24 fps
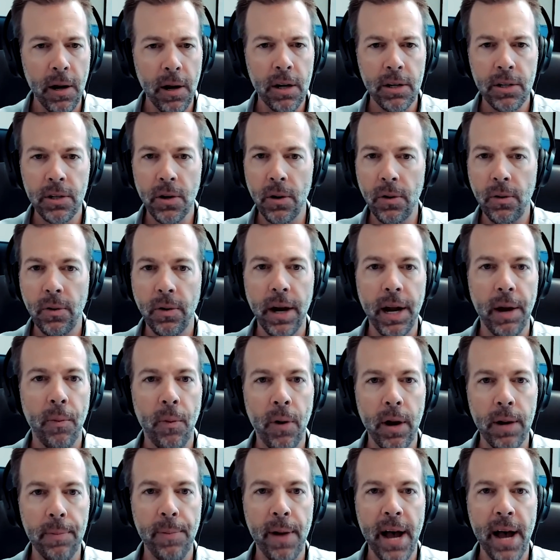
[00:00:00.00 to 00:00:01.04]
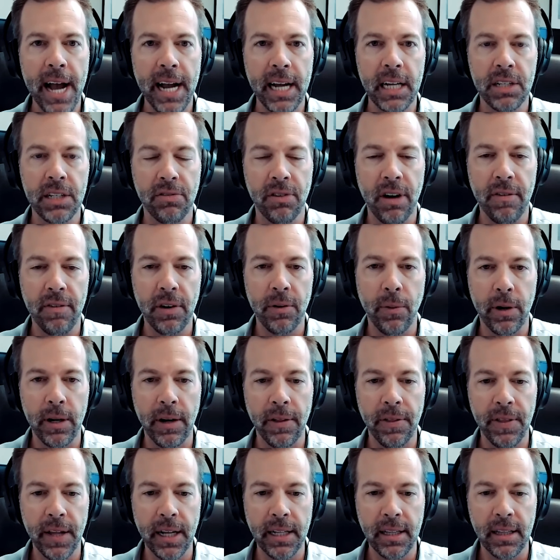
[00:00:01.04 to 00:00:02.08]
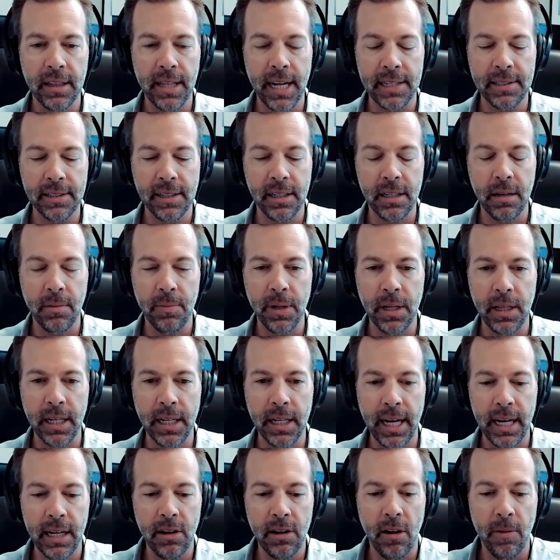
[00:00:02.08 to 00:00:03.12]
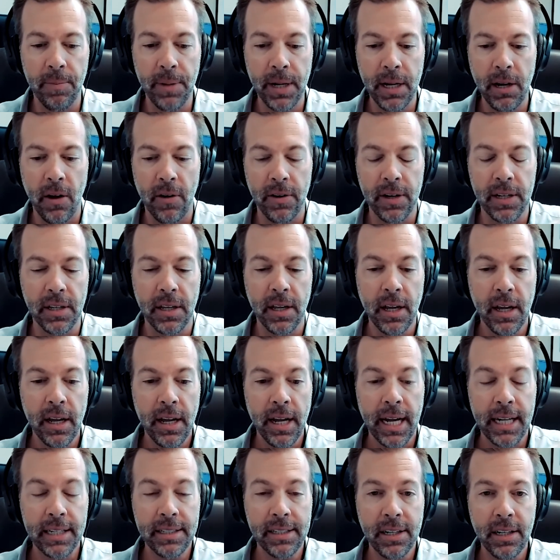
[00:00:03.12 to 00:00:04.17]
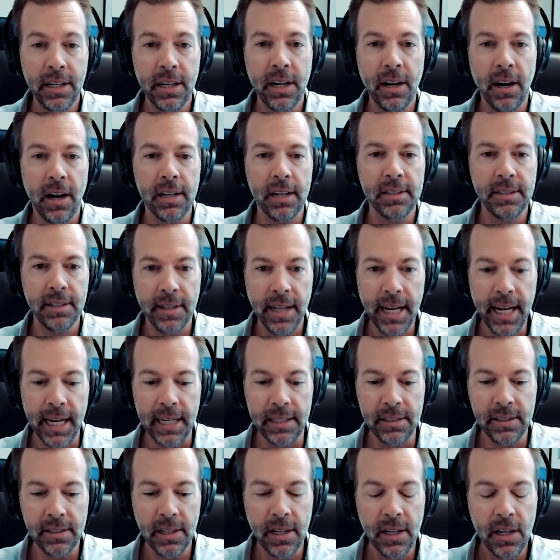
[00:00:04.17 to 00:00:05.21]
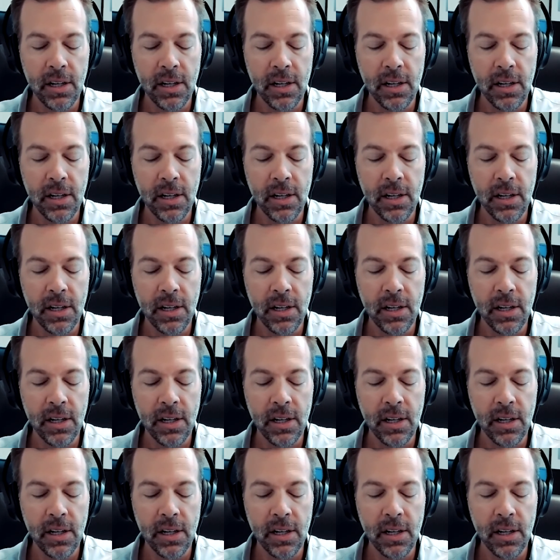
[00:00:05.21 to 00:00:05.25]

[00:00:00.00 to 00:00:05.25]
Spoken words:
Don't create one package for everyone and think that that's going to be the end all be all, and it's going to cause delays.